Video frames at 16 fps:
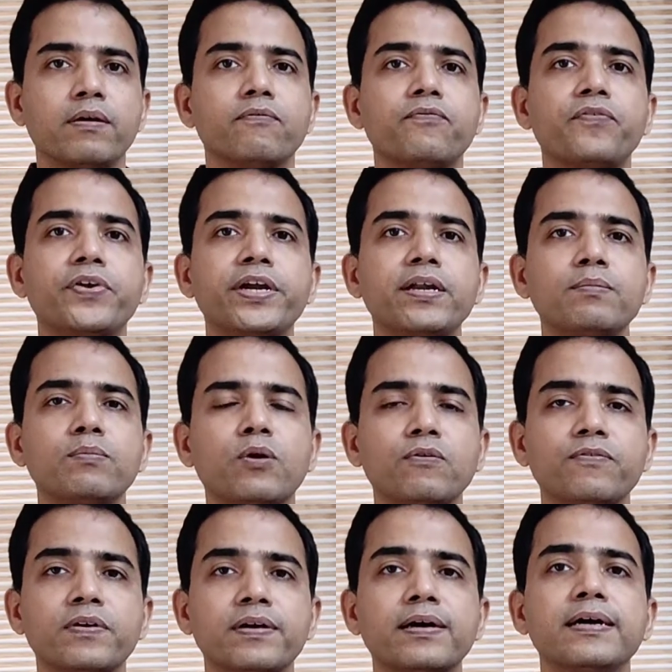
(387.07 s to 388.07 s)
Freedom
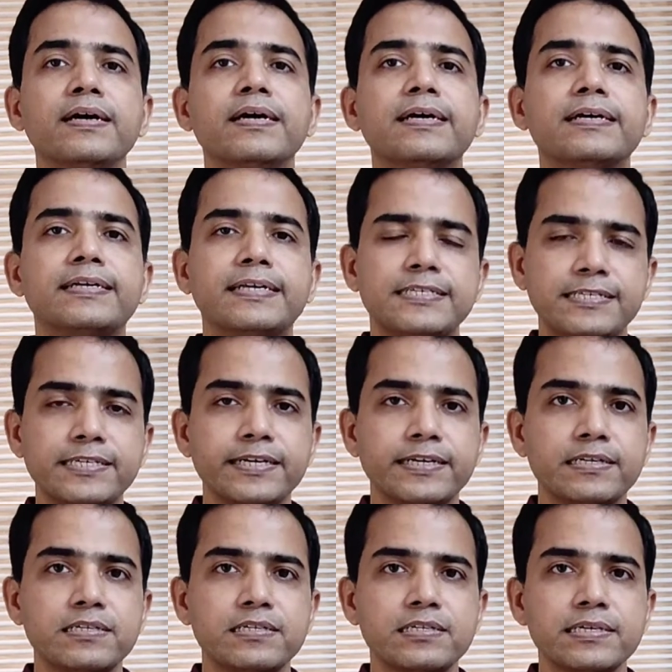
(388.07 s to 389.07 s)
of
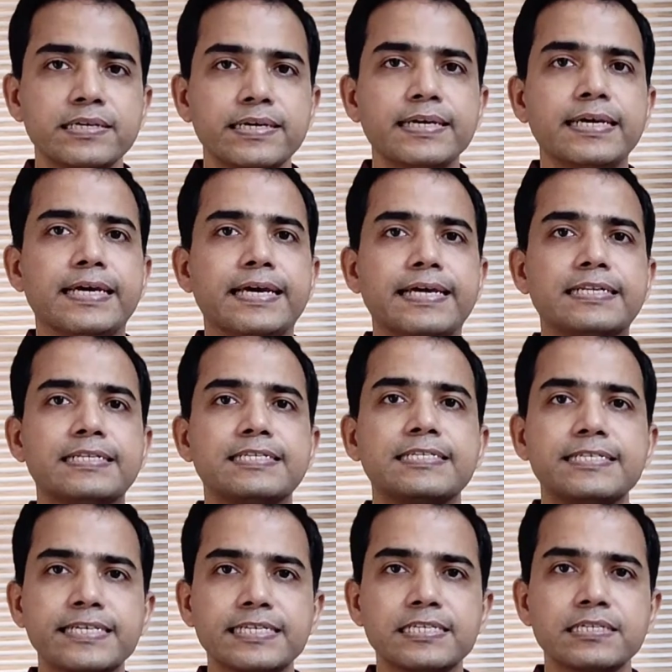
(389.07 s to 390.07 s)
residence, and
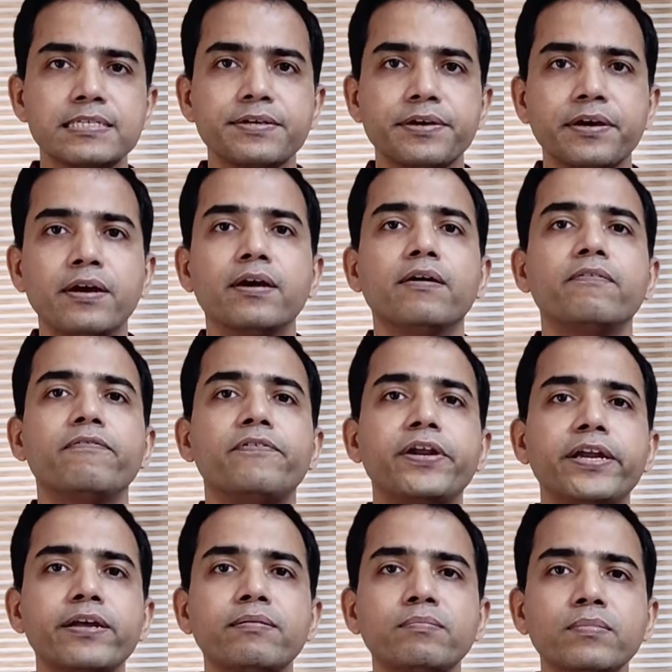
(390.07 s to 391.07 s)
6.
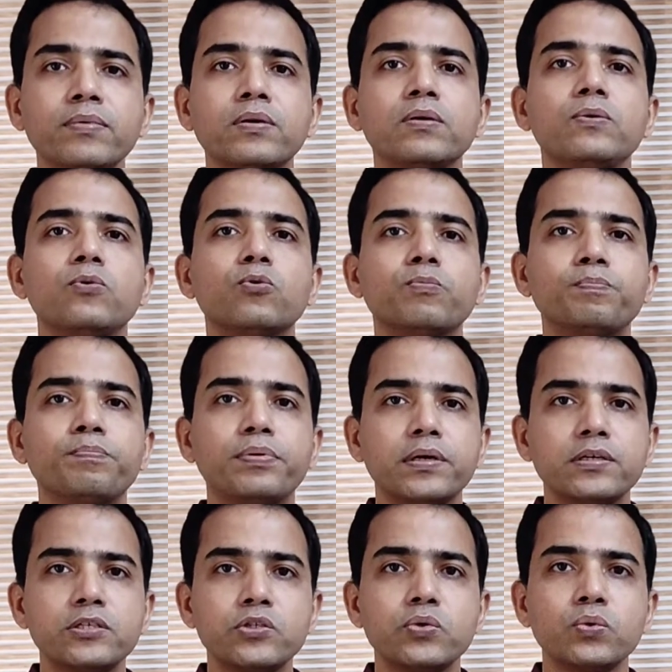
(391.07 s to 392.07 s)
Freedom to
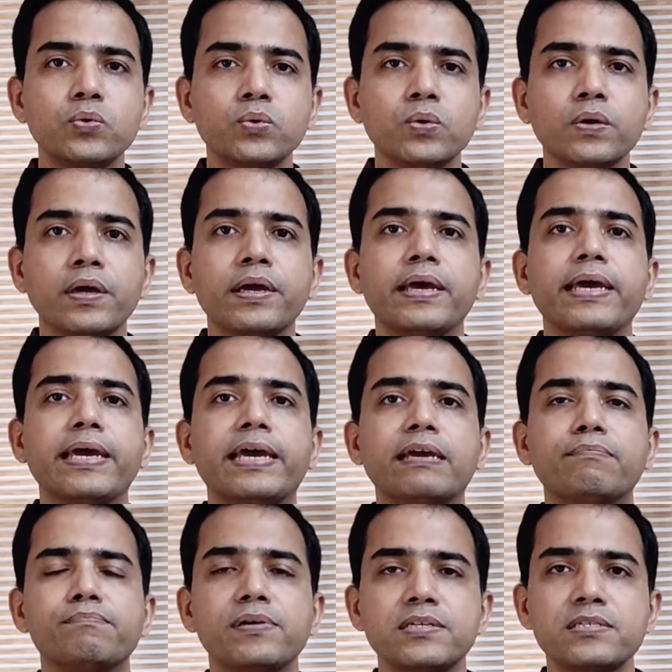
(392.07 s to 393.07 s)
pursue
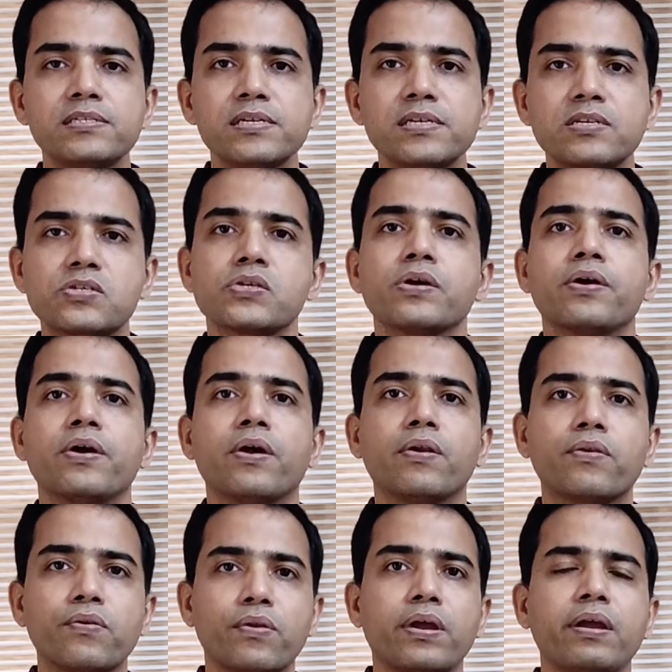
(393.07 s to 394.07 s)
a business,
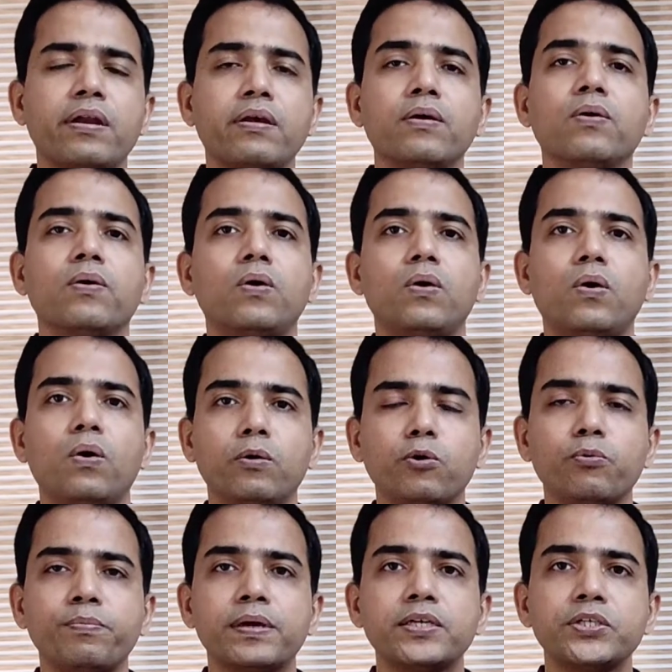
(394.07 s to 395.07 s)
trade,
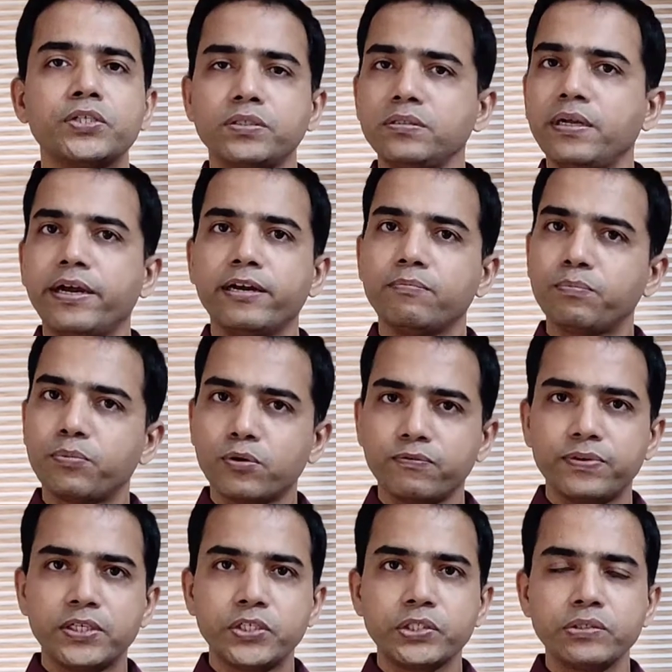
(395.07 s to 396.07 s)
occupation, and
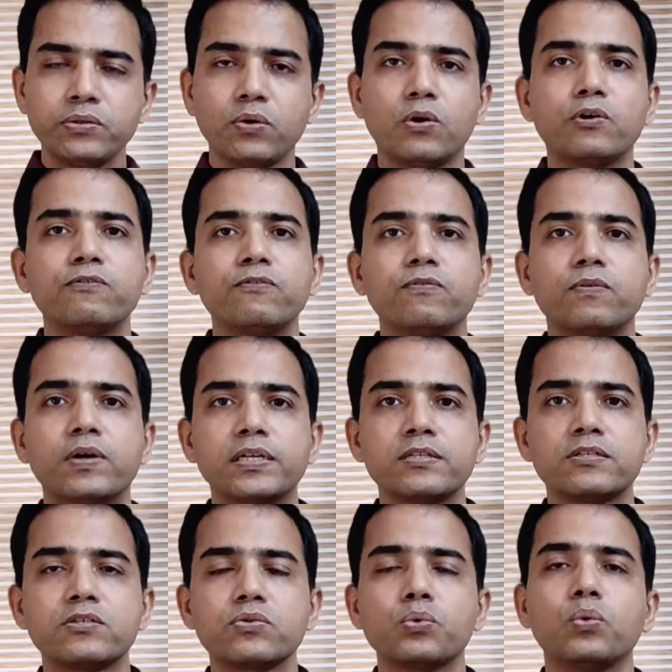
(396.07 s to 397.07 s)
profession of
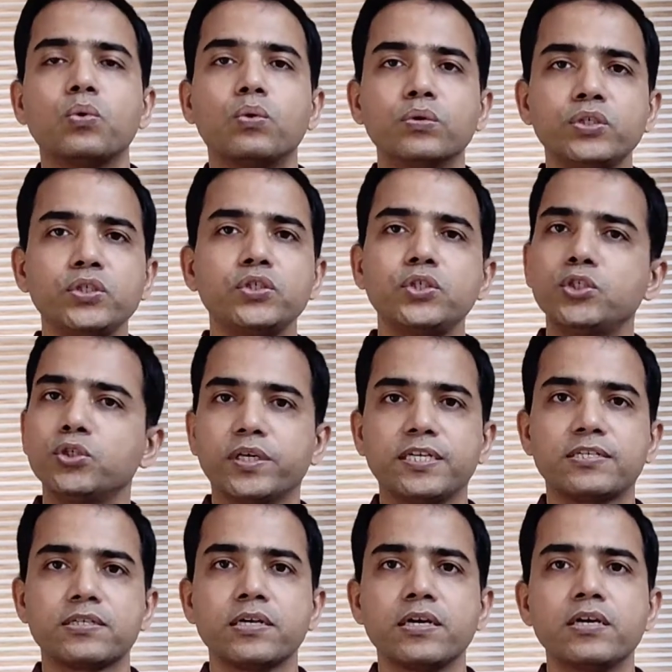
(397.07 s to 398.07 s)
one's own
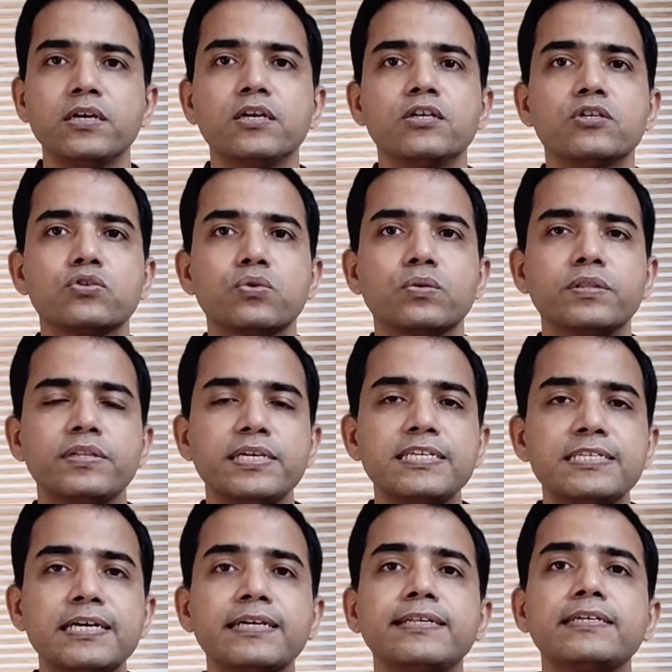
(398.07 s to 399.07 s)
choice. So
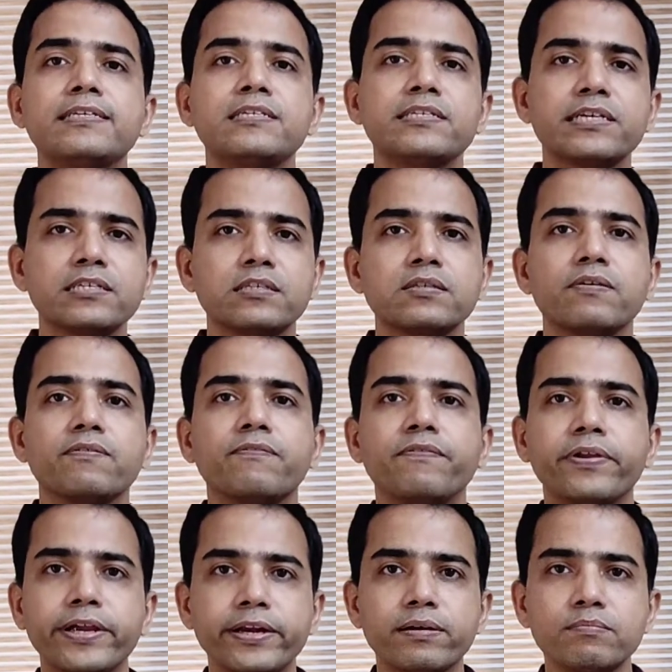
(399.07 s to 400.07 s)
these are the 6
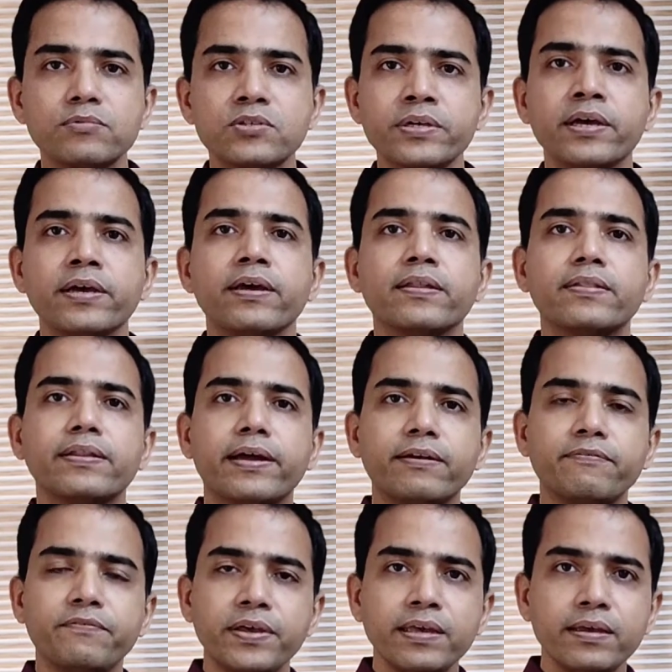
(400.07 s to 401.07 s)
freedoms
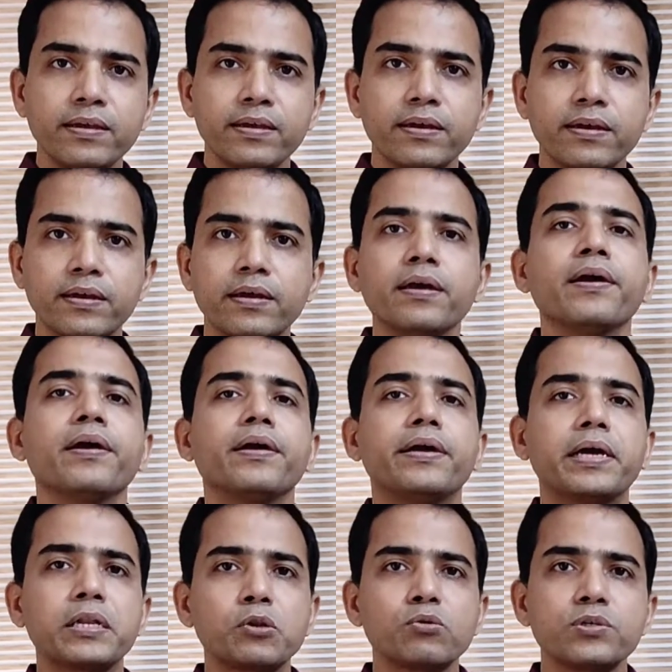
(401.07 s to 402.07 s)
that we
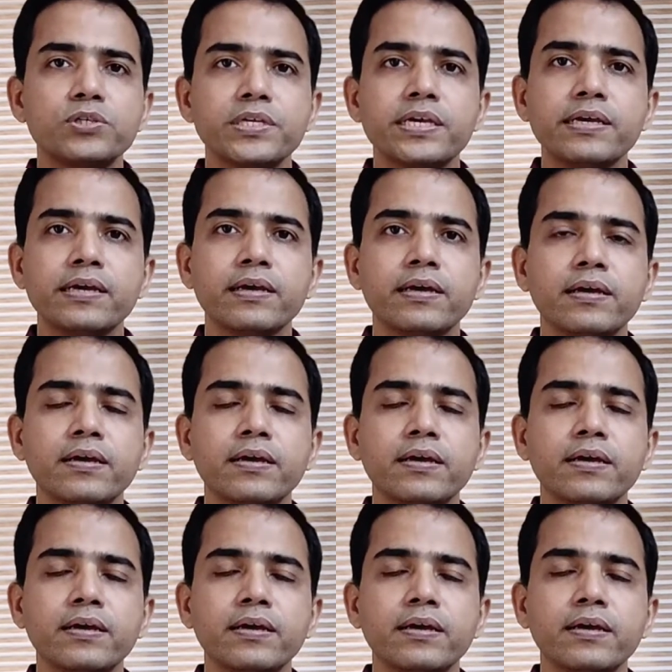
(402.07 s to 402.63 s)
get to see